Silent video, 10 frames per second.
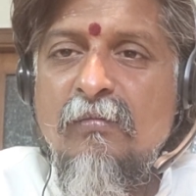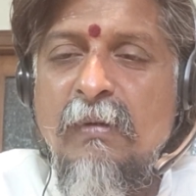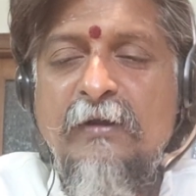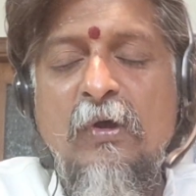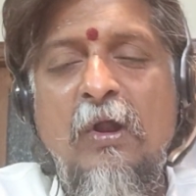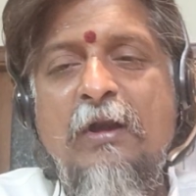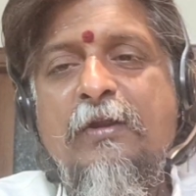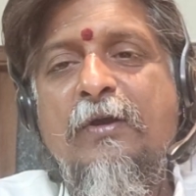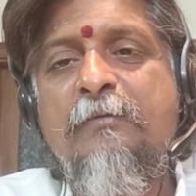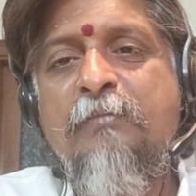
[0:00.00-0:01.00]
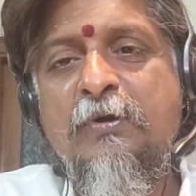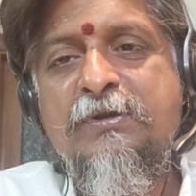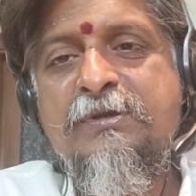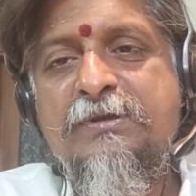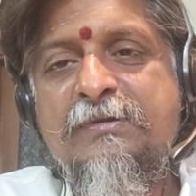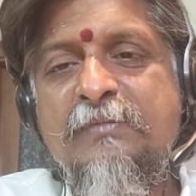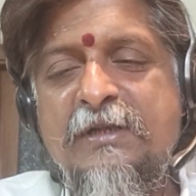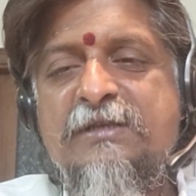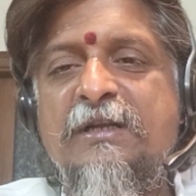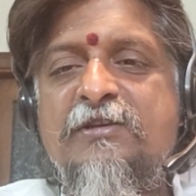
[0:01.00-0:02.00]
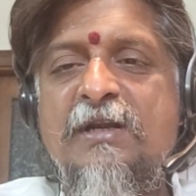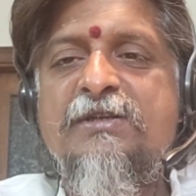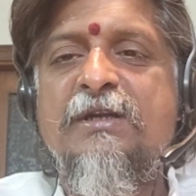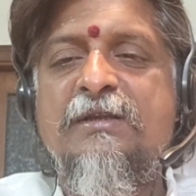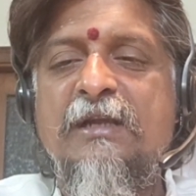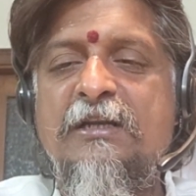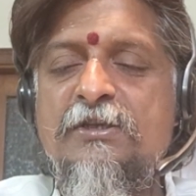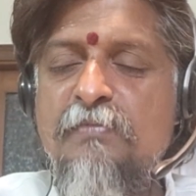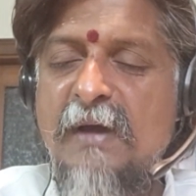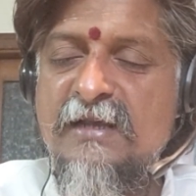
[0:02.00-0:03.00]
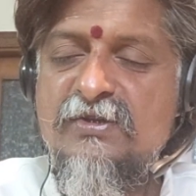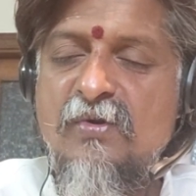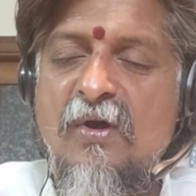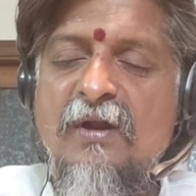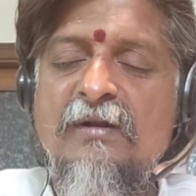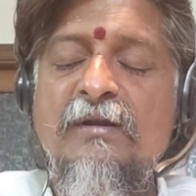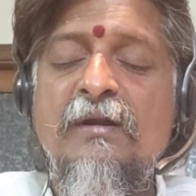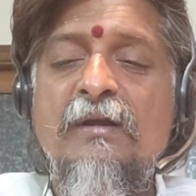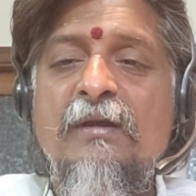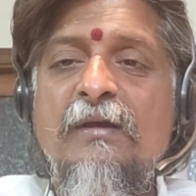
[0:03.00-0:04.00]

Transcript: But all your books, means the treasure that is passed on,